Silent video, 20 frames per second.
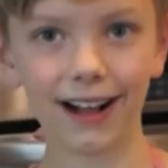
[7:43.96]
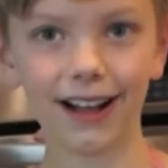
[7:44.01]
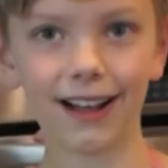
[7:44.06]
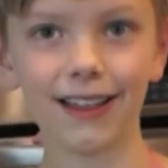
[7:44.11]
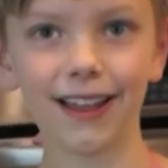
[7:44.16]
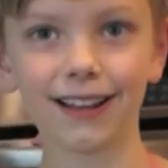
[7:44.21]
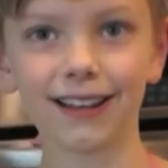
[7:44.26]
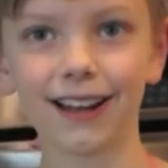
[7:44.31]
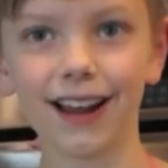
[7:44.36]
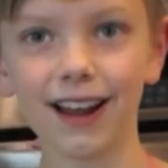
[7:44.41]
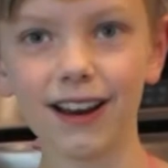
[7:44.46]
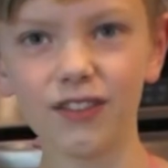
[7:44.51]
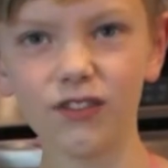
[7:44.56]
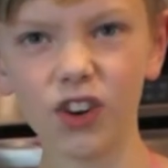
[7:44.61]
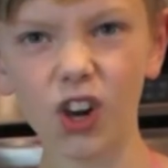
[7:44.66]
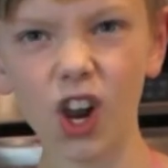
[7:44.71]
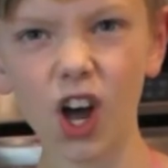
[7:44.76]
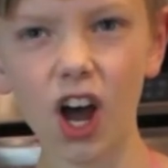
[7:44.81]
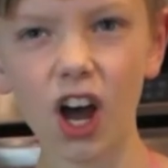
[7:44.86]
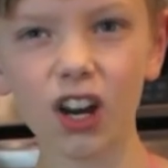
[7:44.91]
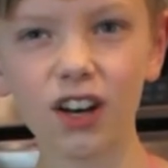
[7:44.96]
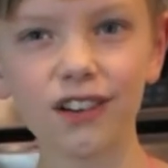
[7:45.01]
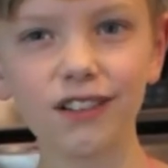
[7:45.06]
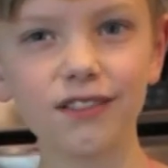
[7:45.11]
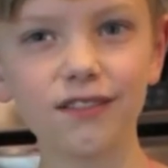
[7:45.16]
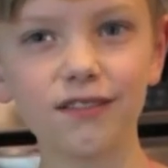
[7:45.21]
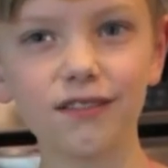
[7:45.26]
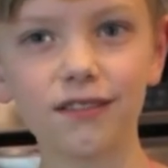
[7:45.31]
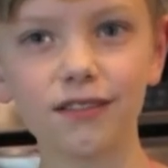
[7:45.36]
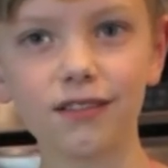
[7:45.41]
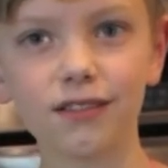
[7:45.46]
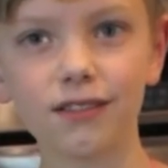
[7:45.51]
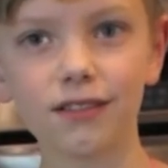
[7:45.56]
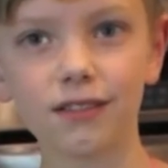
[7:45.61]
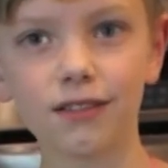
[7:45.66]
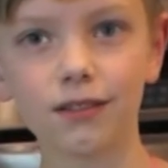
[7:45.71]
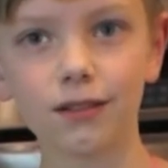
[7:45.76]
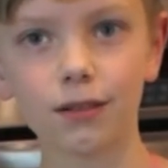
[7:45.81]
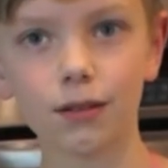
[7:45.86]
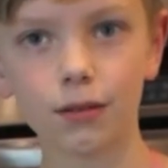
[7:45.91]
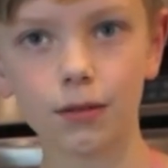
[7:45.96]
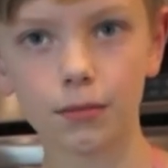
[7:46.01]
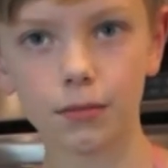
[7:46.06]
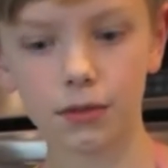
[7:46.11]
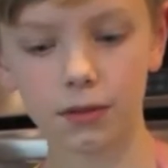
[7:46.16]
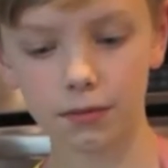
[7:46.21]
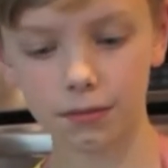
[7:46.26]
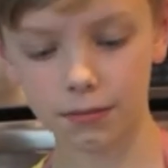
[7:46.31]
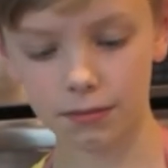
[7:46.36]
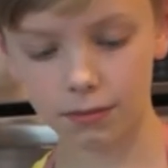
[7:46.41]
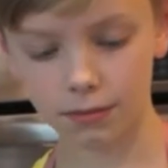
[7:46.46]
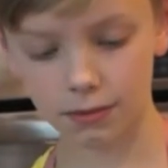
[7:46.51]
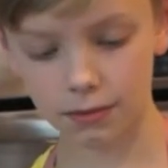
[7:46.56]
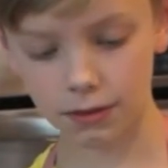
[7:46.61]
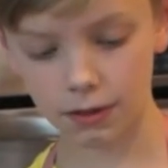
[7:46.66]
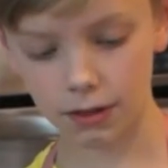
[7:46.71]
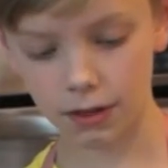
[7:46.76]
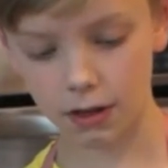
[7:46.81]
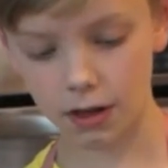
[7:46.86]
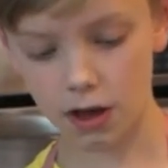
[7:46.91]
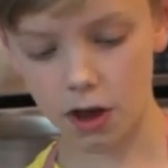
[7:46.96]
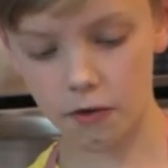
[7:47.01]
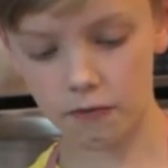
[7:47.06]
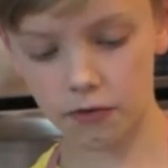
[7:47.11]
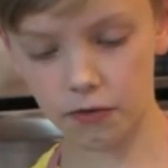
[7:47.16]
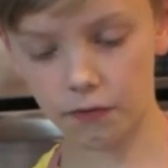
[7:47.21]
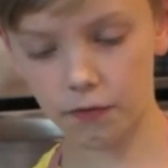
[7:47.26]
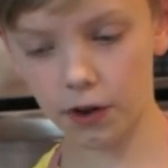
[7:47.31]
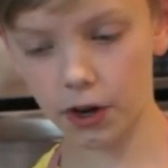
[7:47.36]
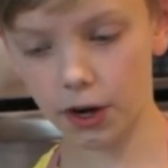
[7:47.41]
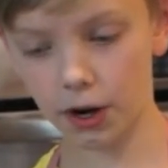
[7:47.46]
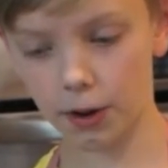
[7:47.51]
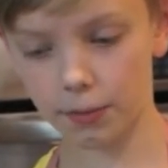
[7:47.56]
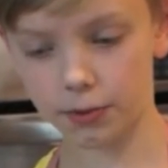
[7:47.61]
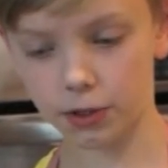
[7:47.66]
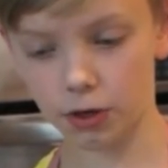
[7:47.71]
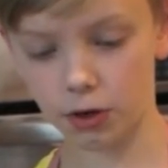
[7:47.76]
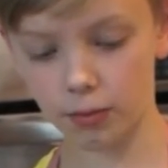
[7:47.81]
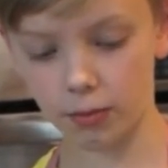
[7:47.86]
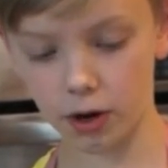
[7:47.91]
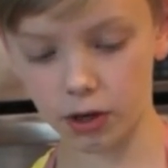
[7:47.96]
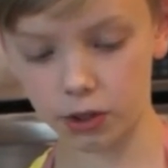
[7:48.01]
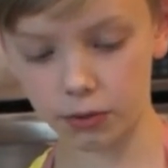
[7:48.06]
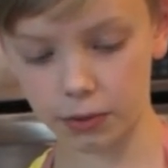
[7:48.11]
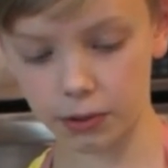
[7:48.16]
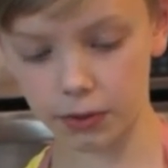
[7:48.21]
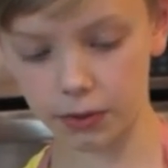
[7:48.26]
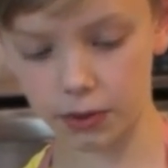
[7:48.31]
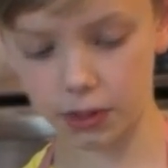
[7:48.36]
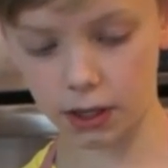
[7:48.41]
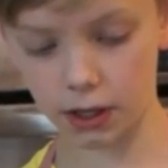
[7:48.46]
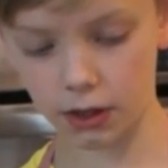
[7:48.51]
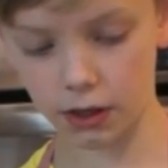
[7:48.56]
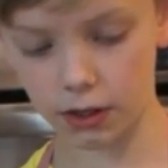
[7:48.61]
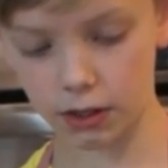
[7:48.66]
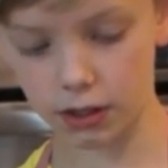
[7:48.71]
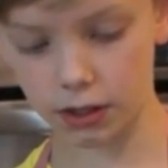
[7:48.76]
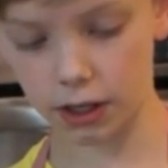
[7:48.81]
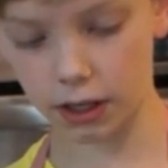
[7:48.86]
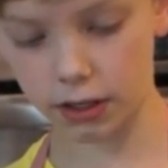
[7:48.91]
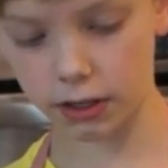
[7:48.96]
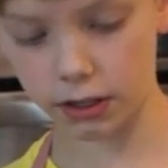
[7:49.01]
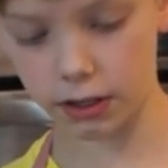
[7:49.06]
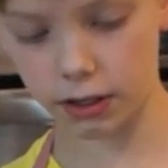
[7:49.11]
That's kind of a lot. I mean, if you fill it up too much when you stick the sticks